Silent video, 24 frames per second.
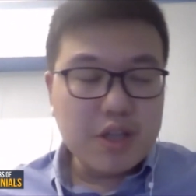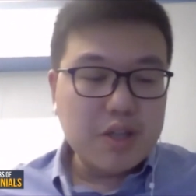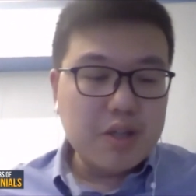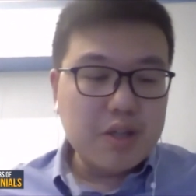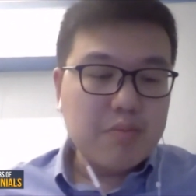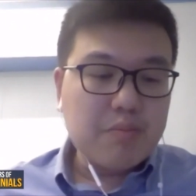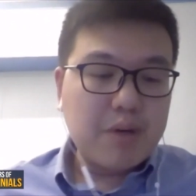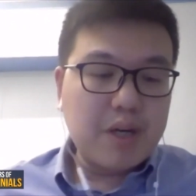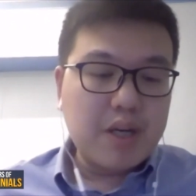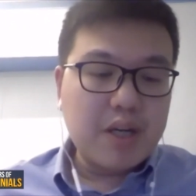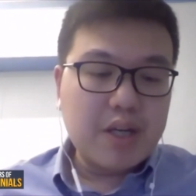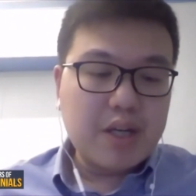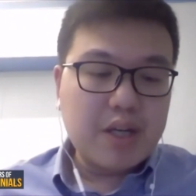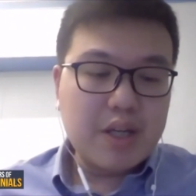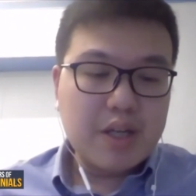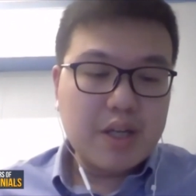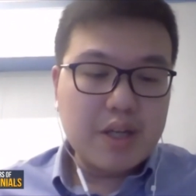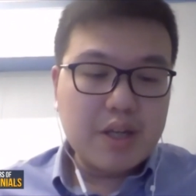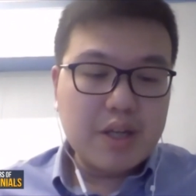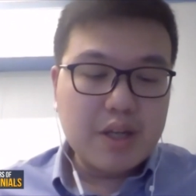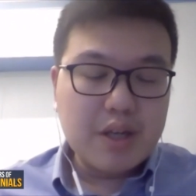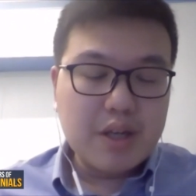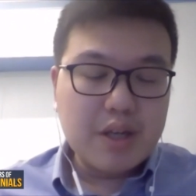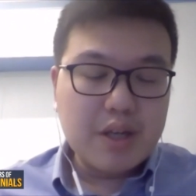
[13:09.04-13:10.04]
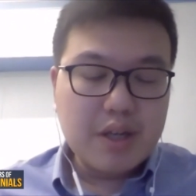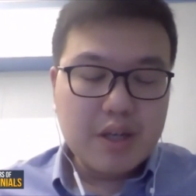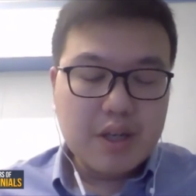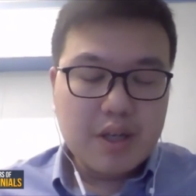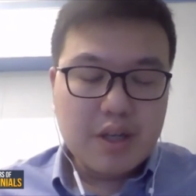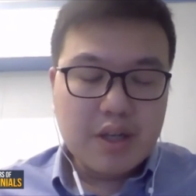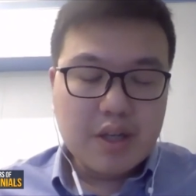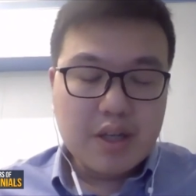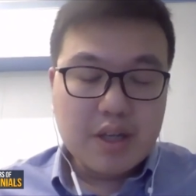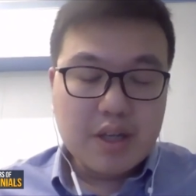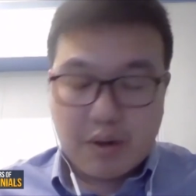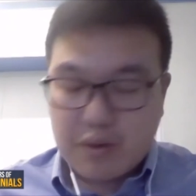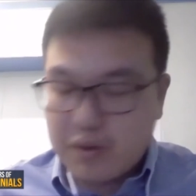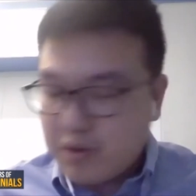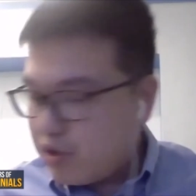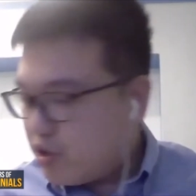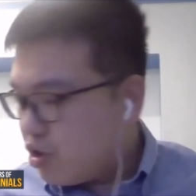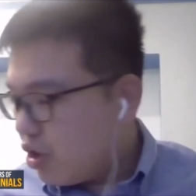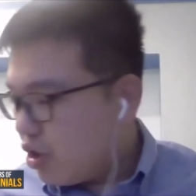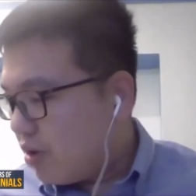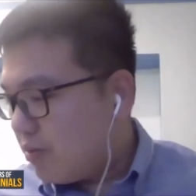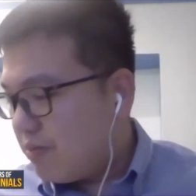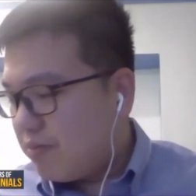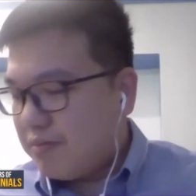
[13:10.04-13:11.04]
my current
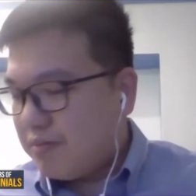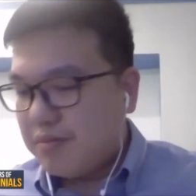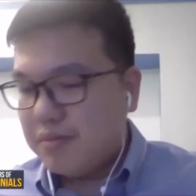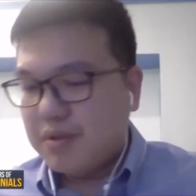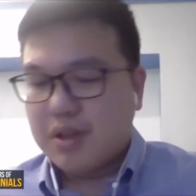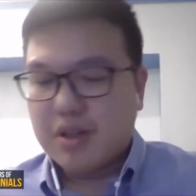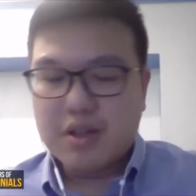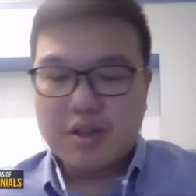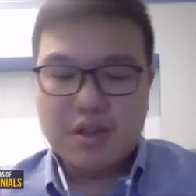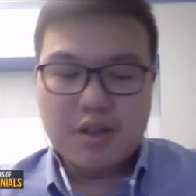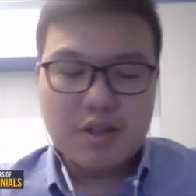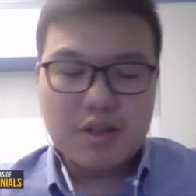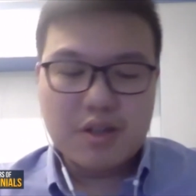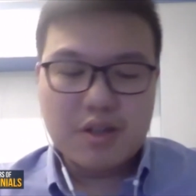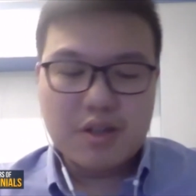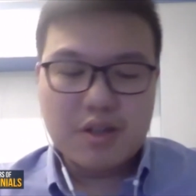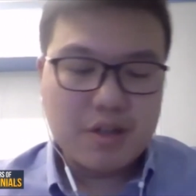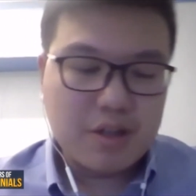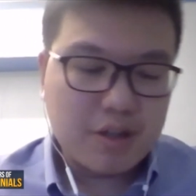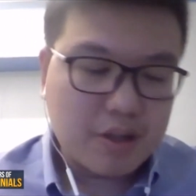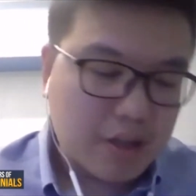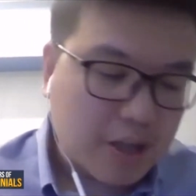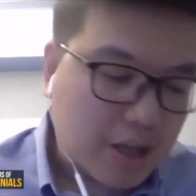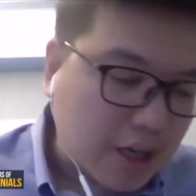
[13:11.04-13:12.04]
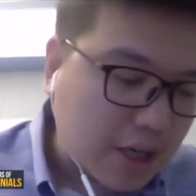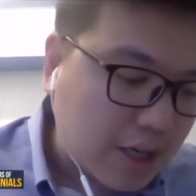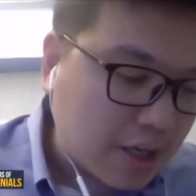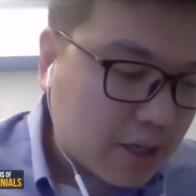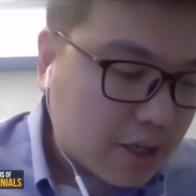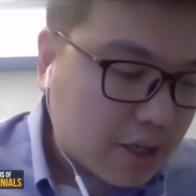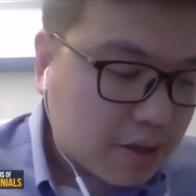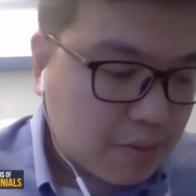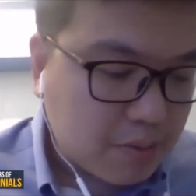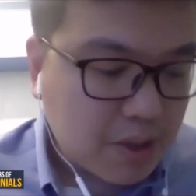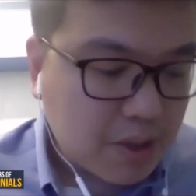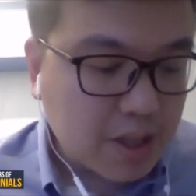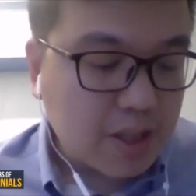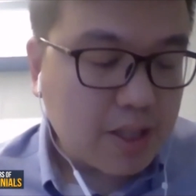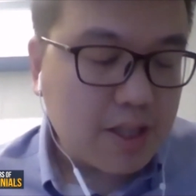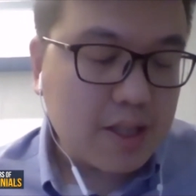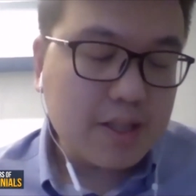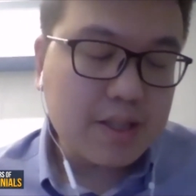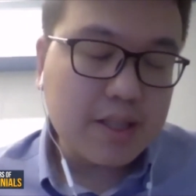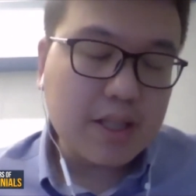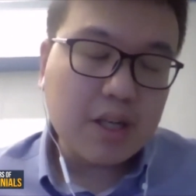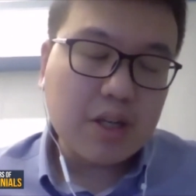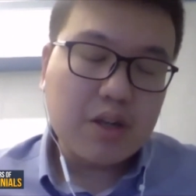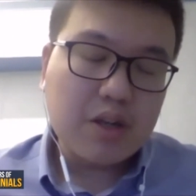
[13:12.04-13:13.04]
job, I mainly
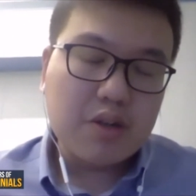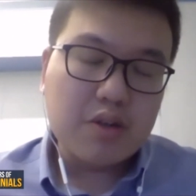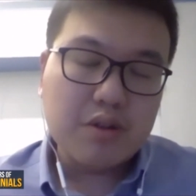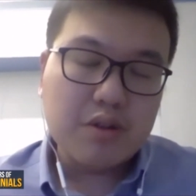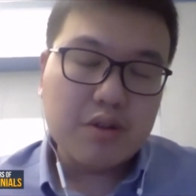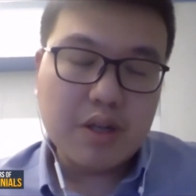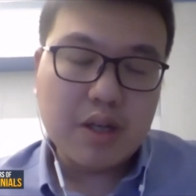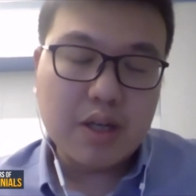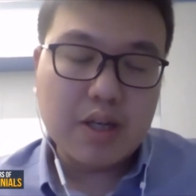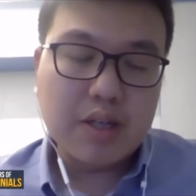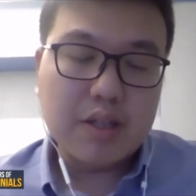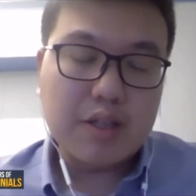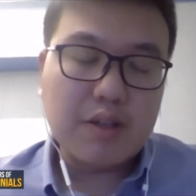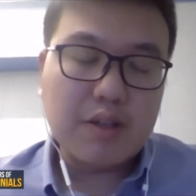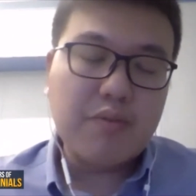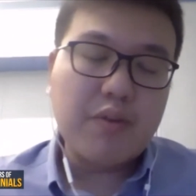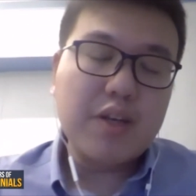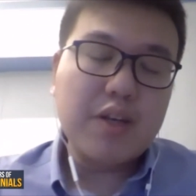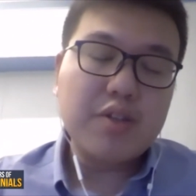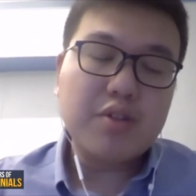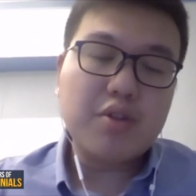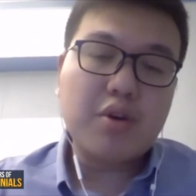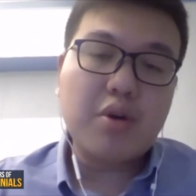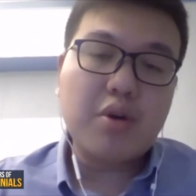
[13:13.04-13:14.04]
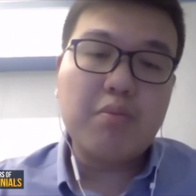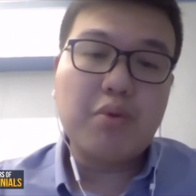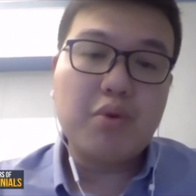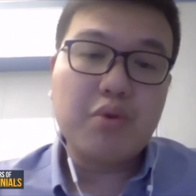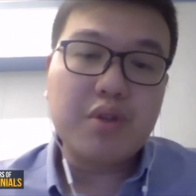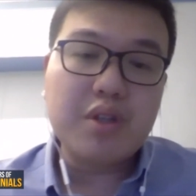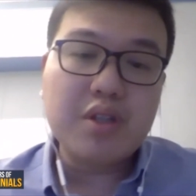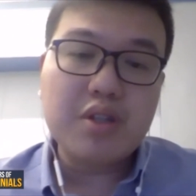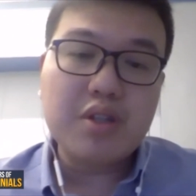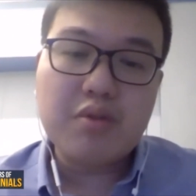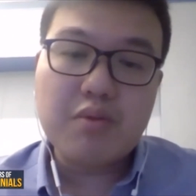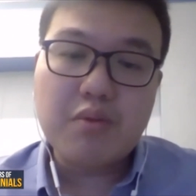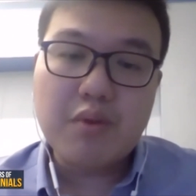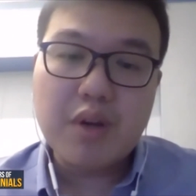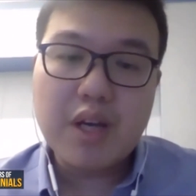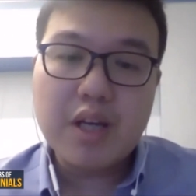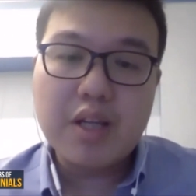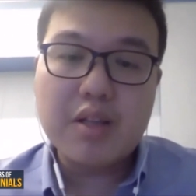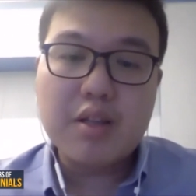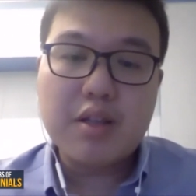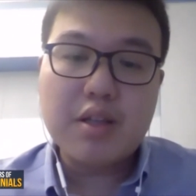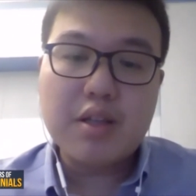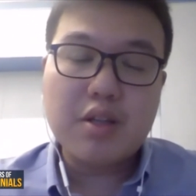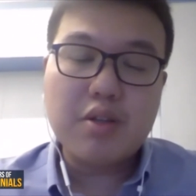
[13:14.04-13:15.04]
sell defense components
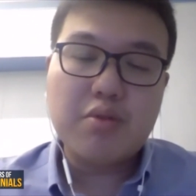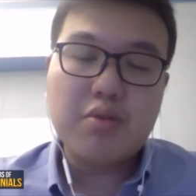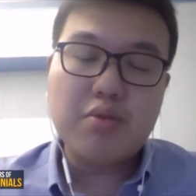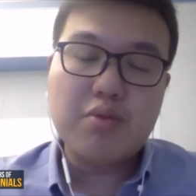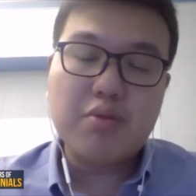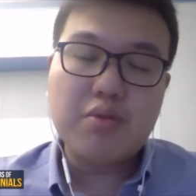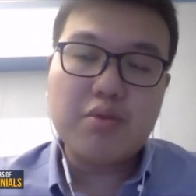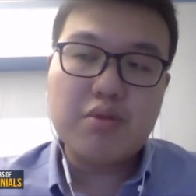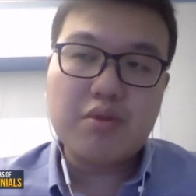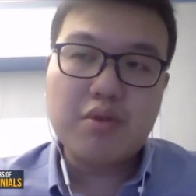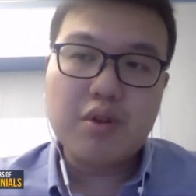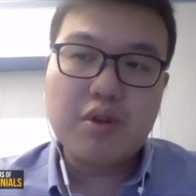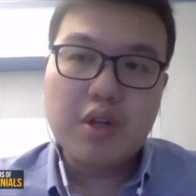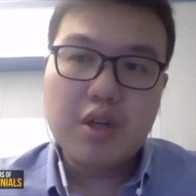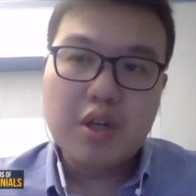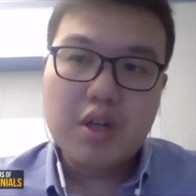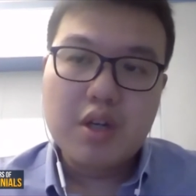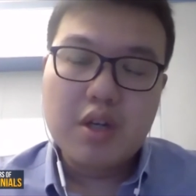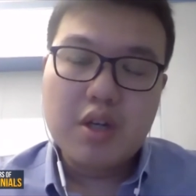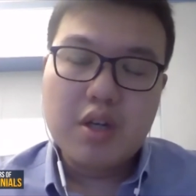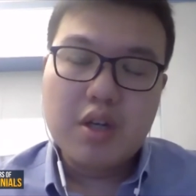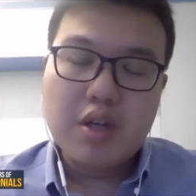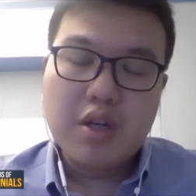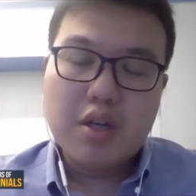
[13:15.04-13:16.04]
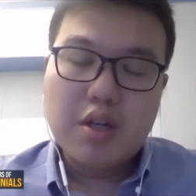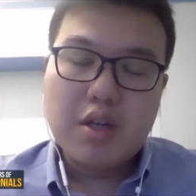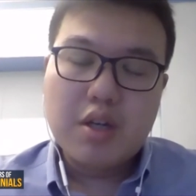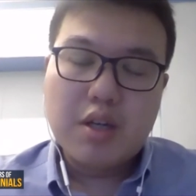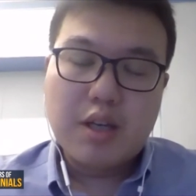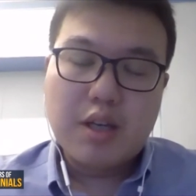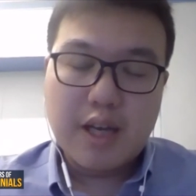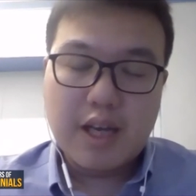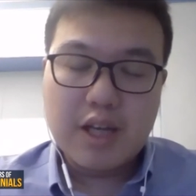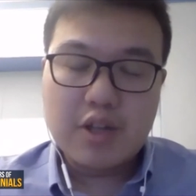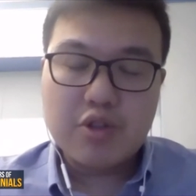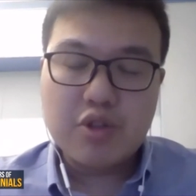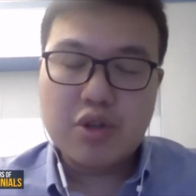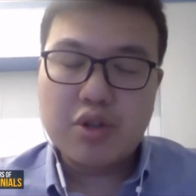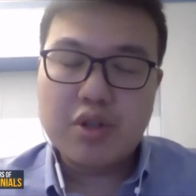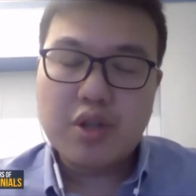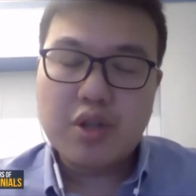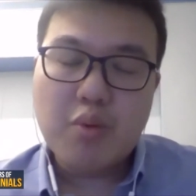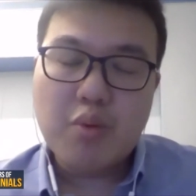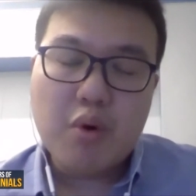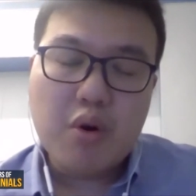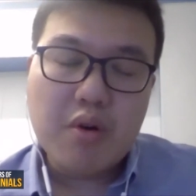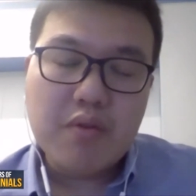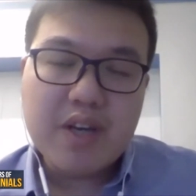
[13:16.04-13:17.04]
related to electronic
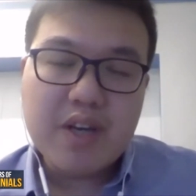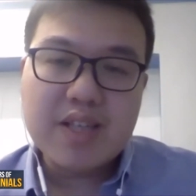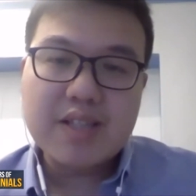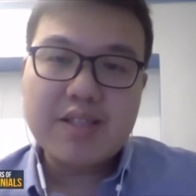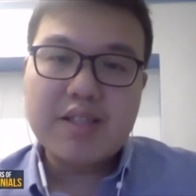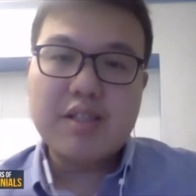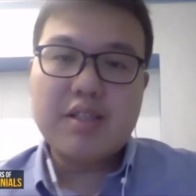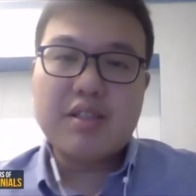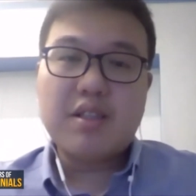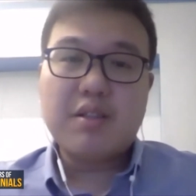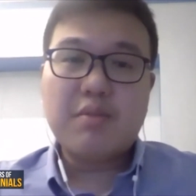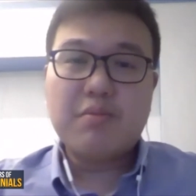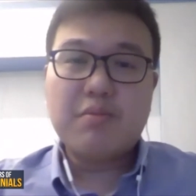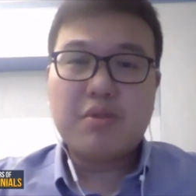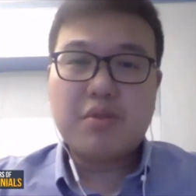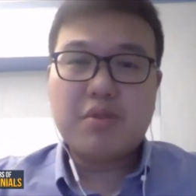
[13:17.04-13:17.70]
warfare systems.